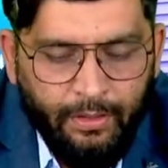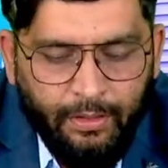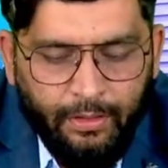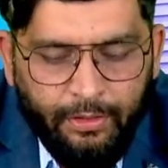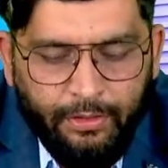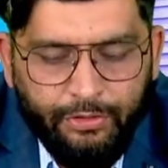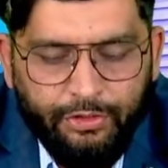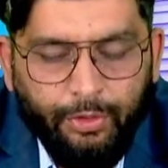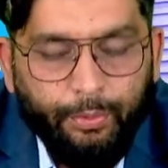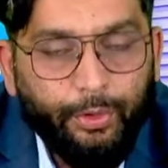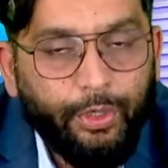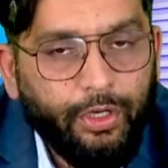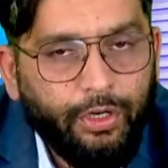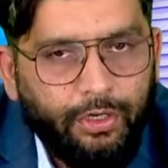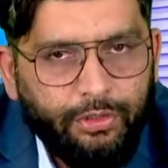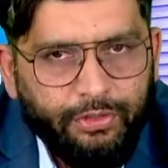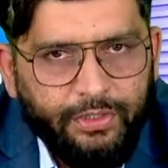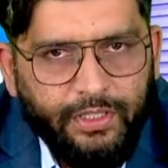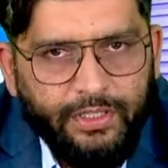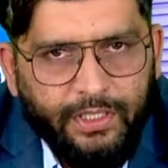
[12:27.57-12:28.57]
So, moving on to
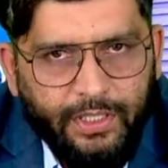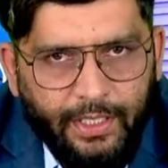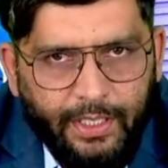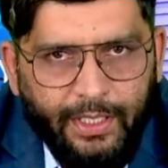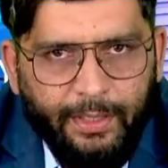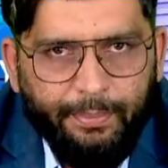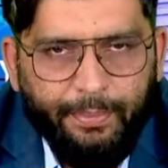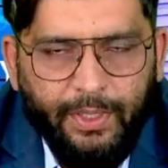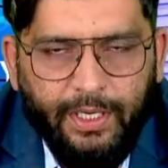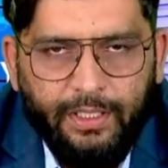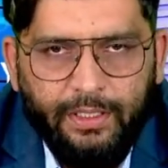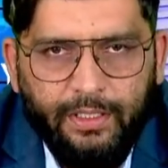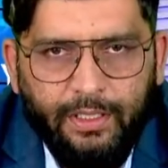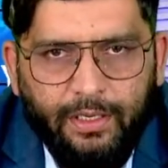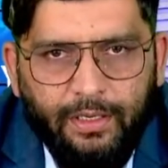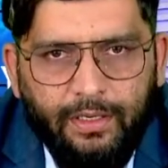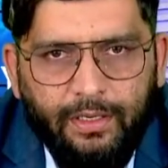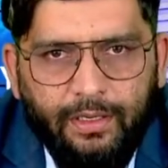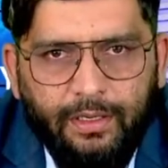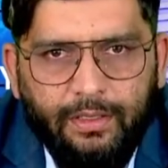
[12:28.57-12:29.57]
the theory part,
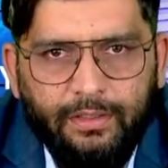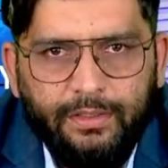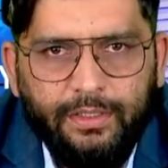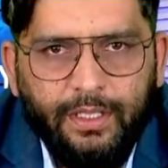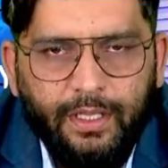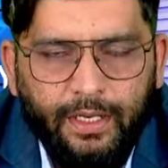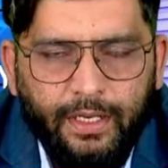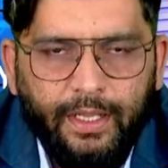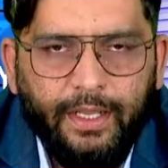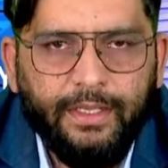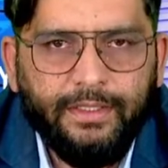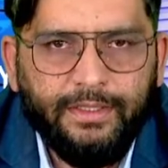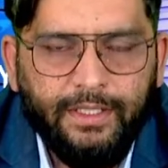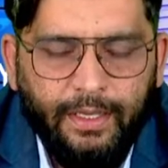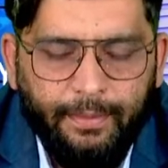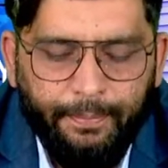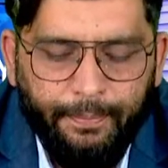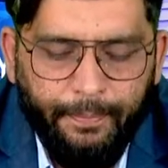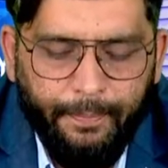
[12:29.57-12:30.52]
theory exam.